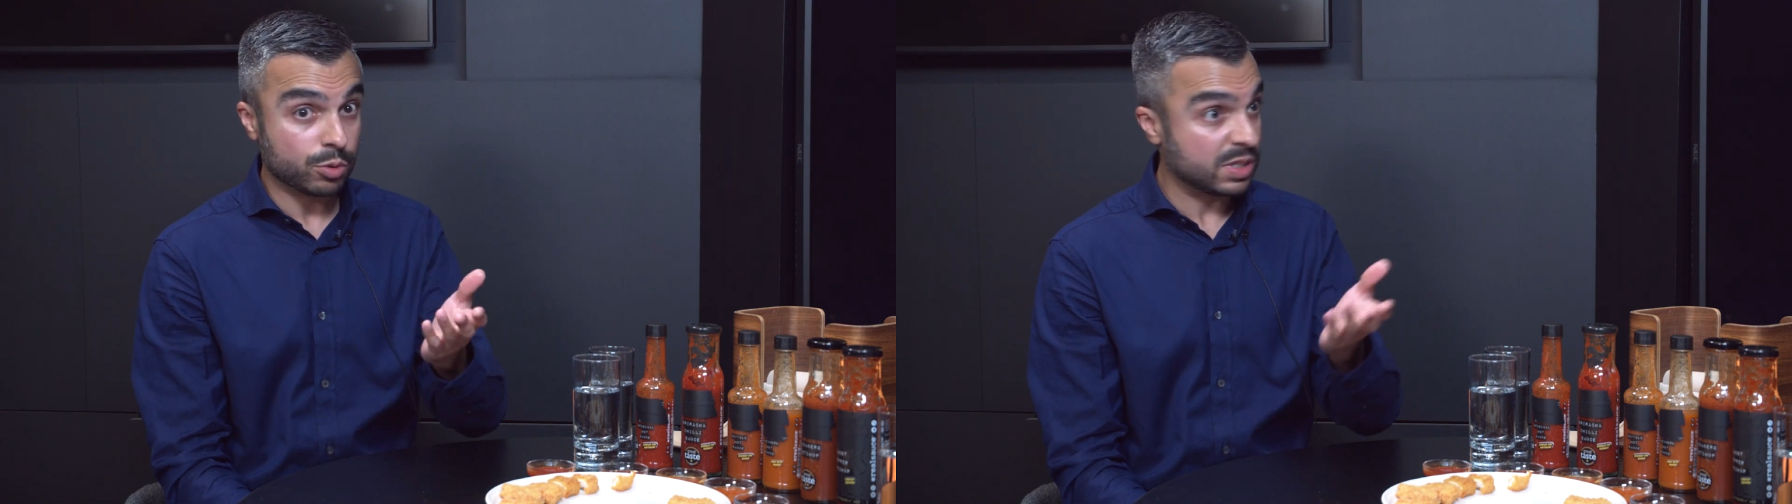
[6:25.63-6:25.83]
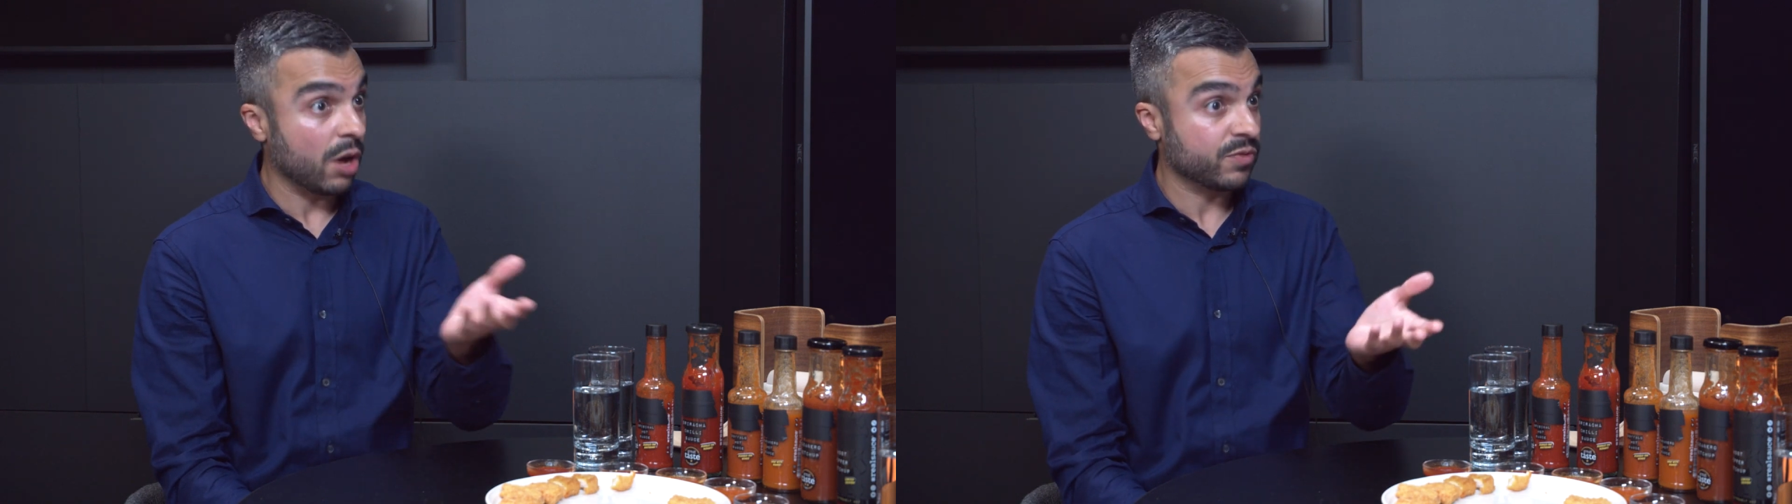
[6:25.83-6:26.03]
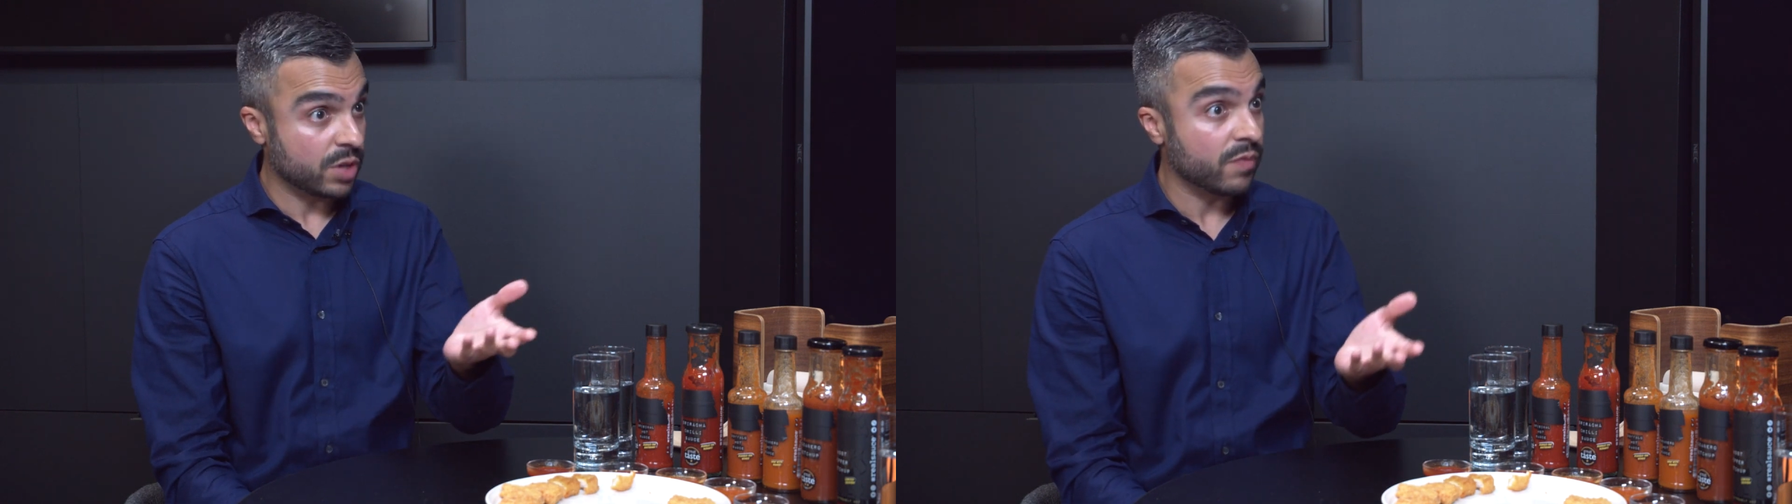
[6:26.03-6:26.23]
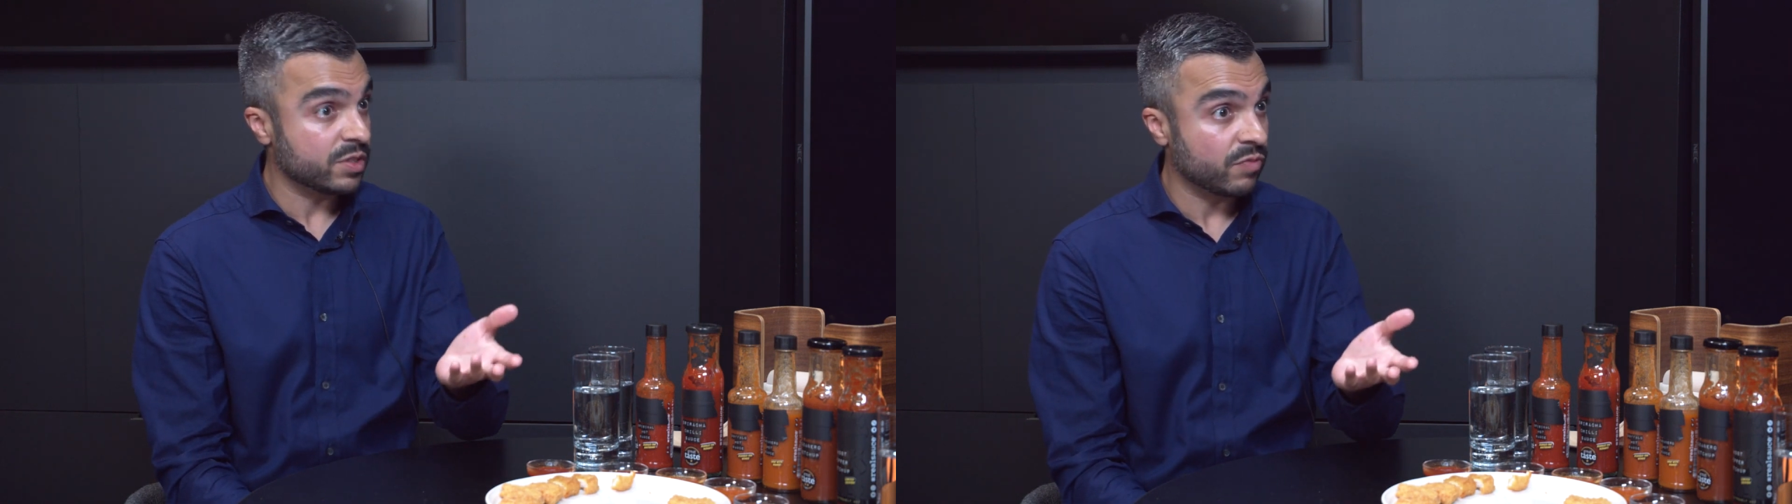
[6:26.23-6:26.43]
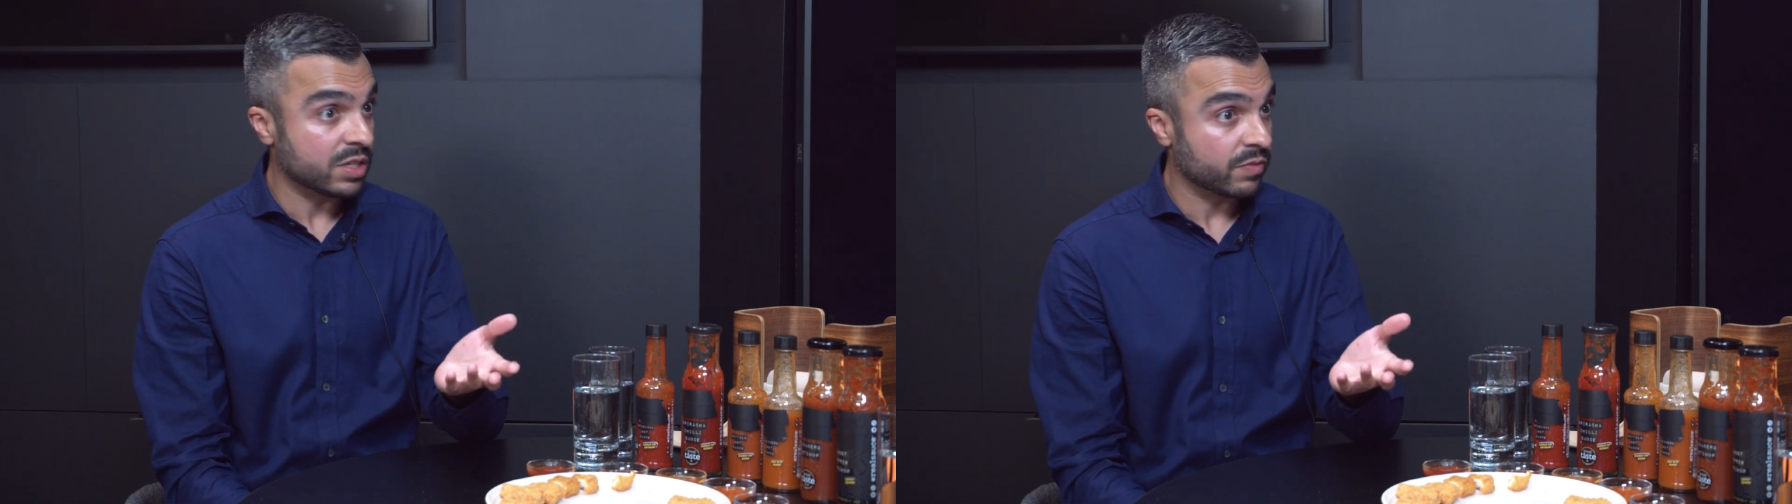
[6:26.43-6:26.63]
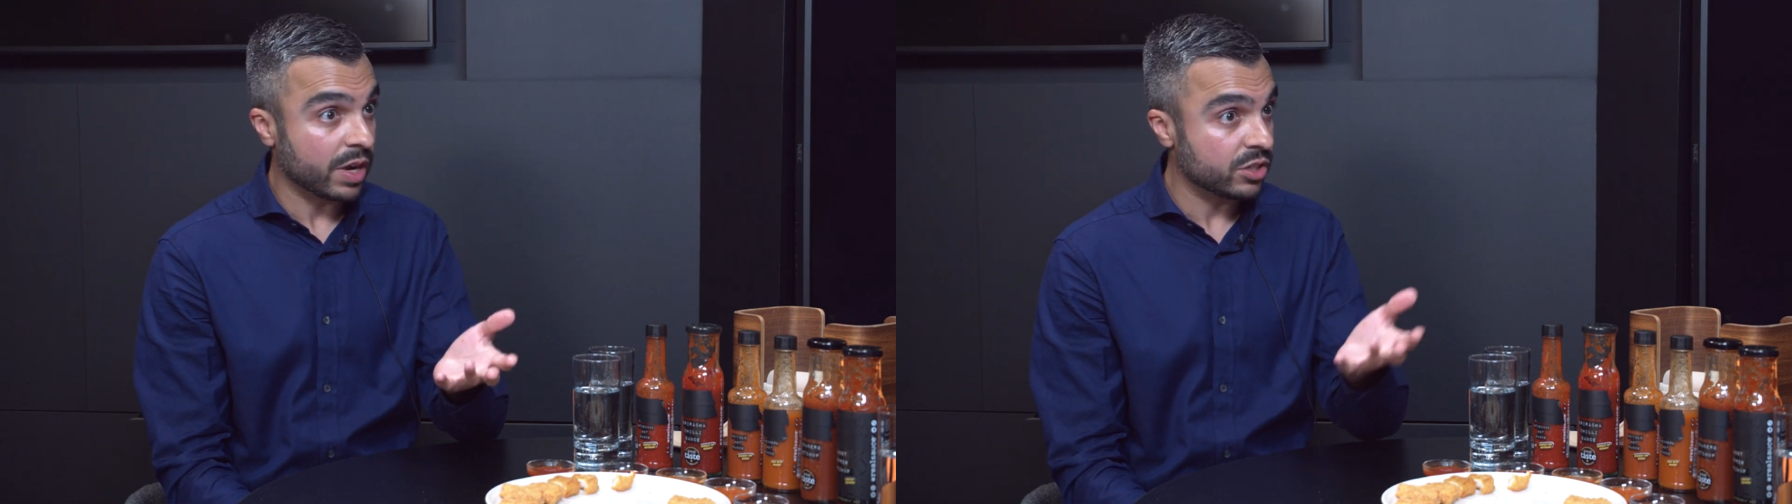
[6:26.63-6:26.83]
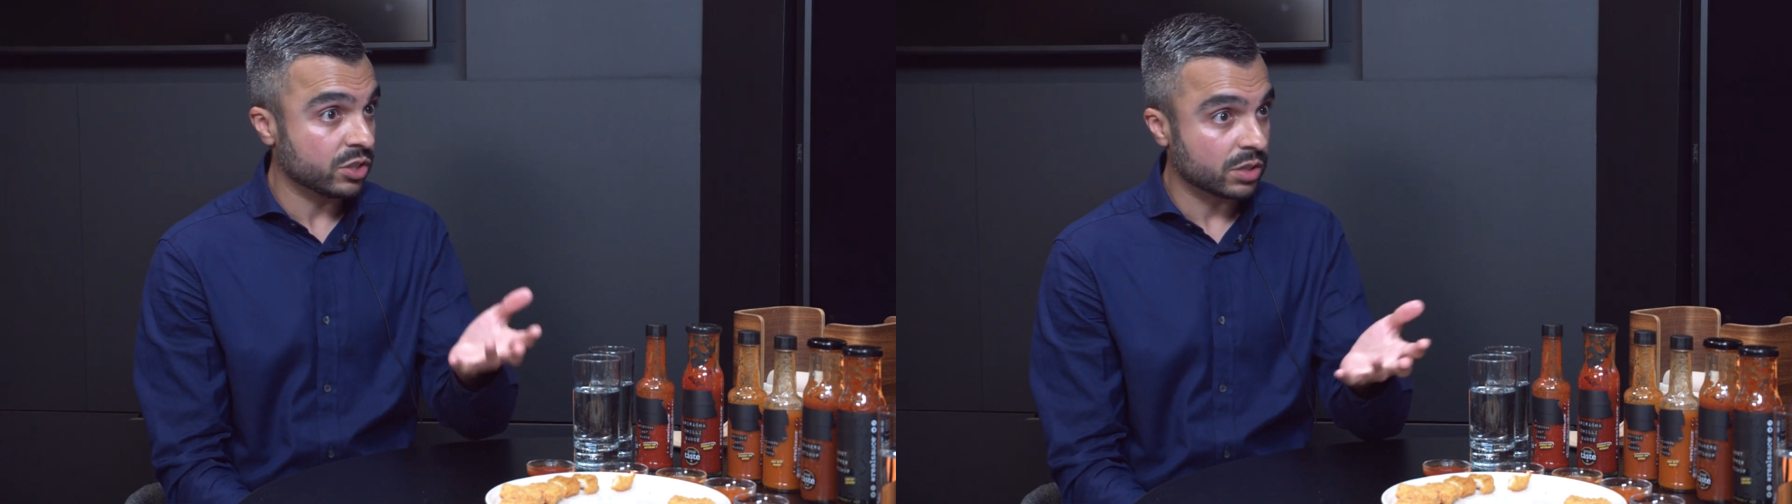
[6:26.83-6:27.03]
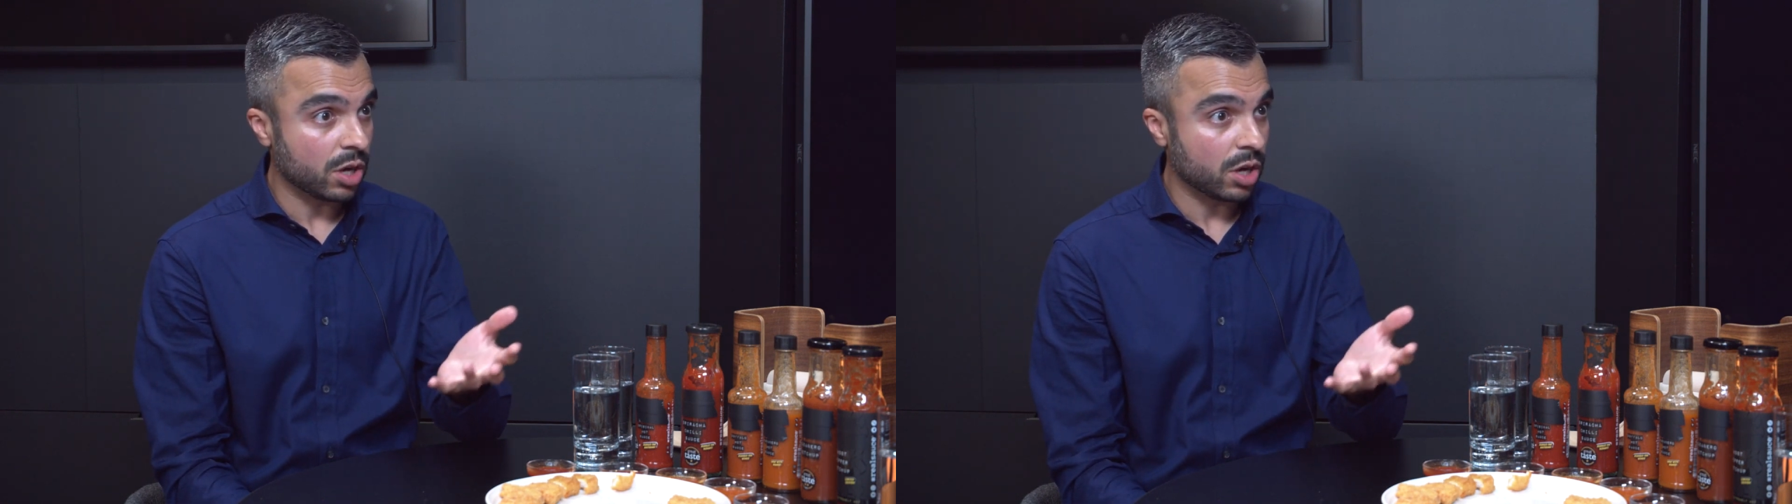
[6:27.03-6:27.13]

self-service reservations that